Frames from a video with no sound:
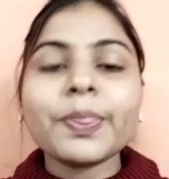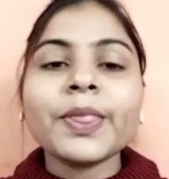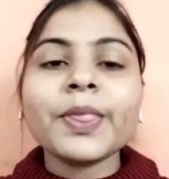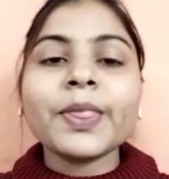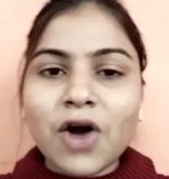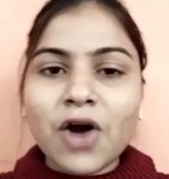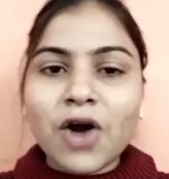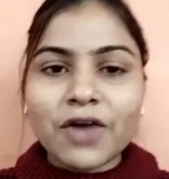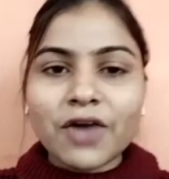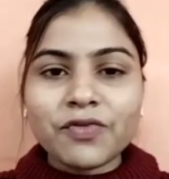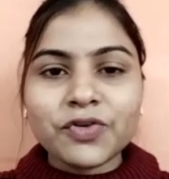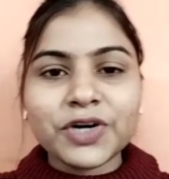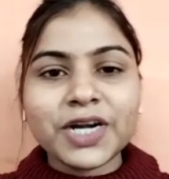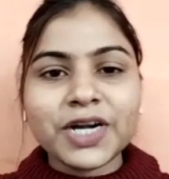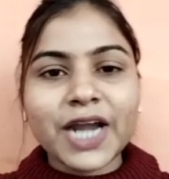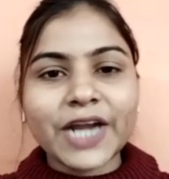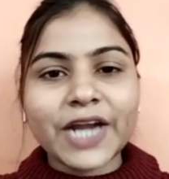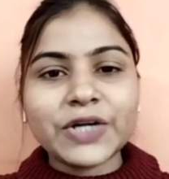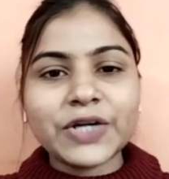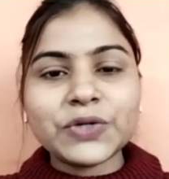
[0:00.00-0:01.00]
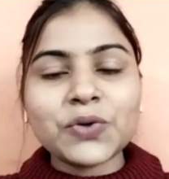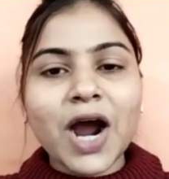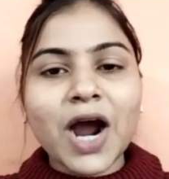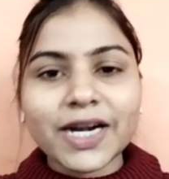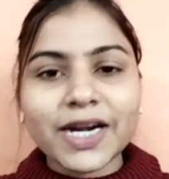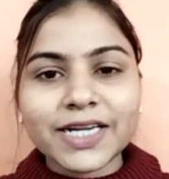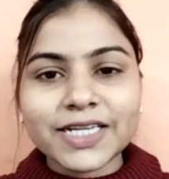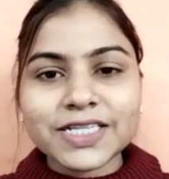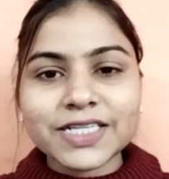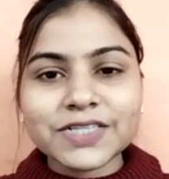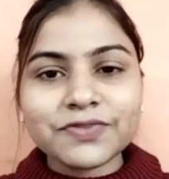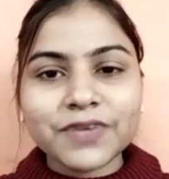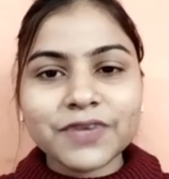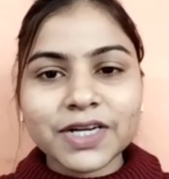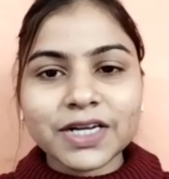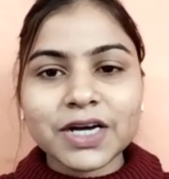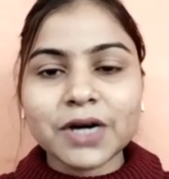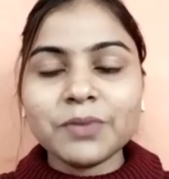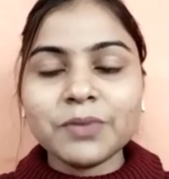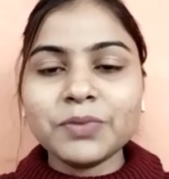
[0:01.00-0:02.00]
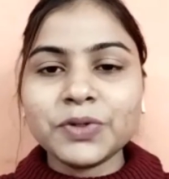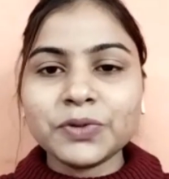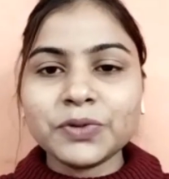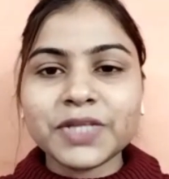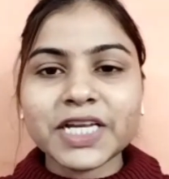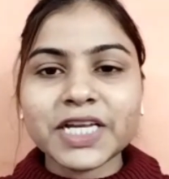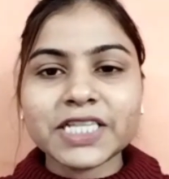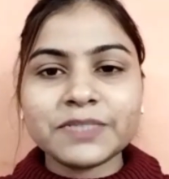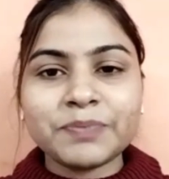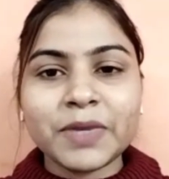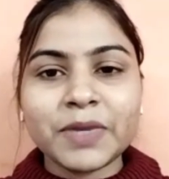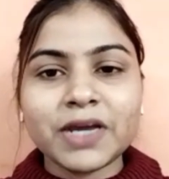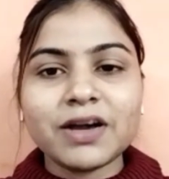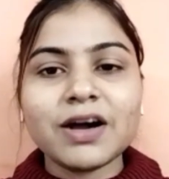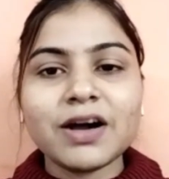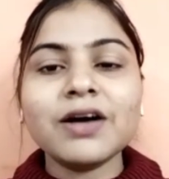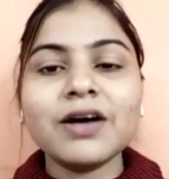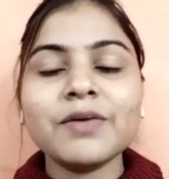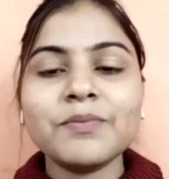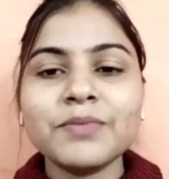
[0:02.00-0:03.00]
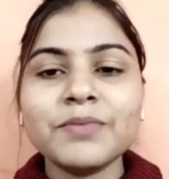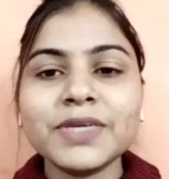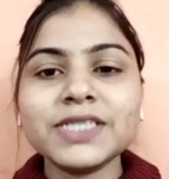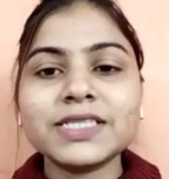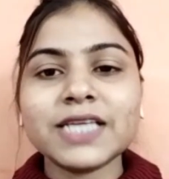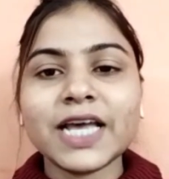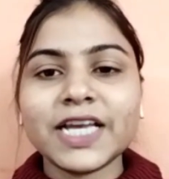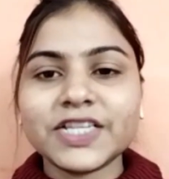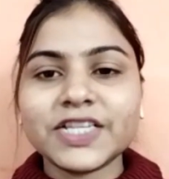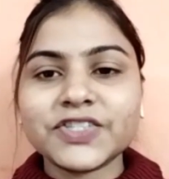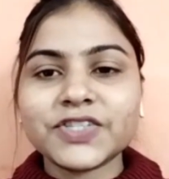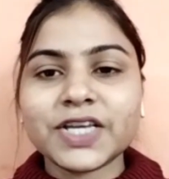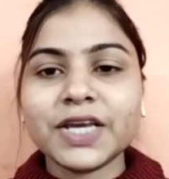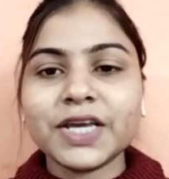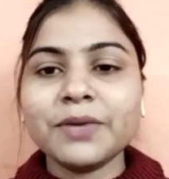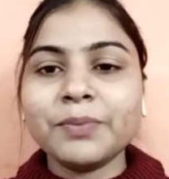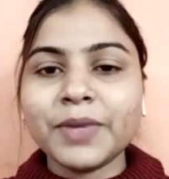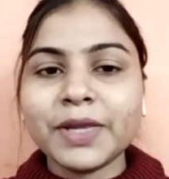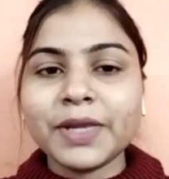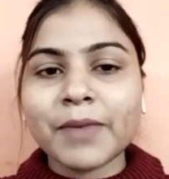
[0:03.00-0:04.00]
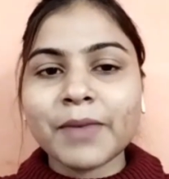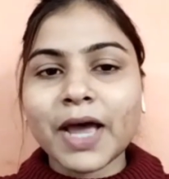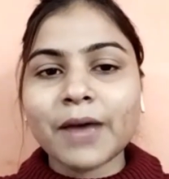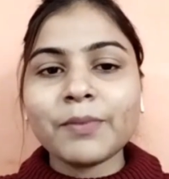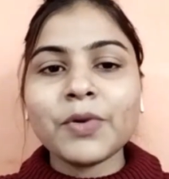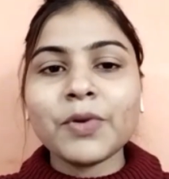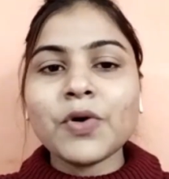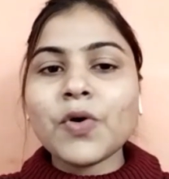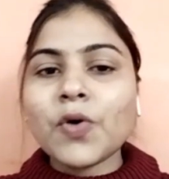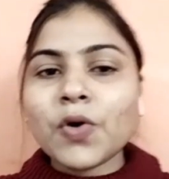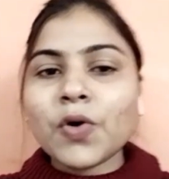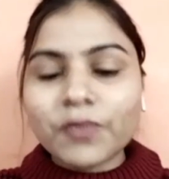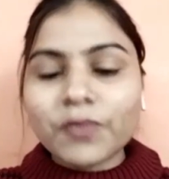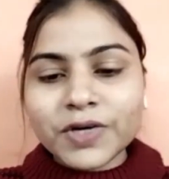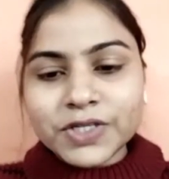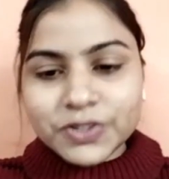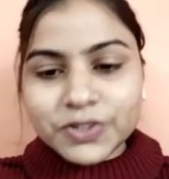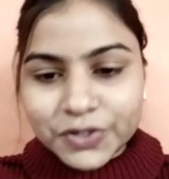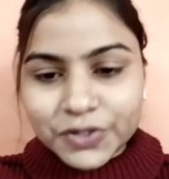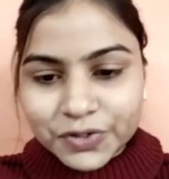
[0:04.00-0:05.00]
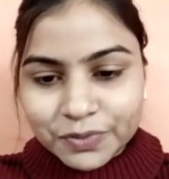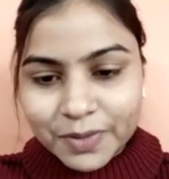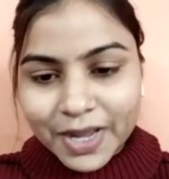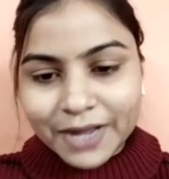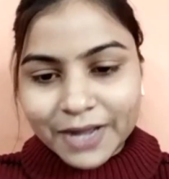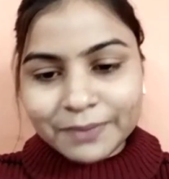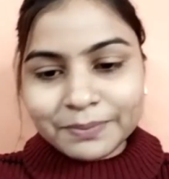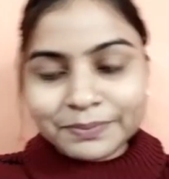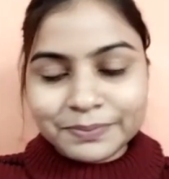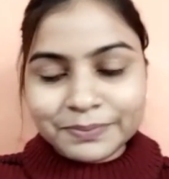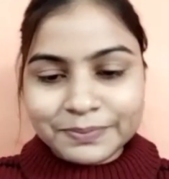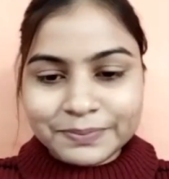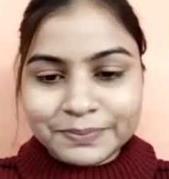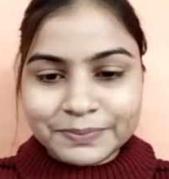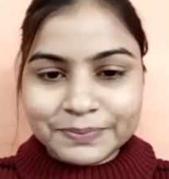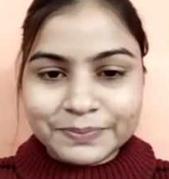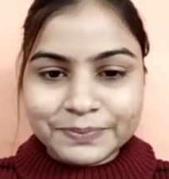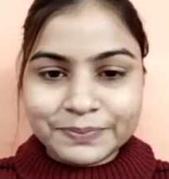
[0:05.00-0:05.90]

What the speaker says: Now, I would like to heartiest welcome to the speaker, Miss HKB, ma'am. Over to you, ma'am.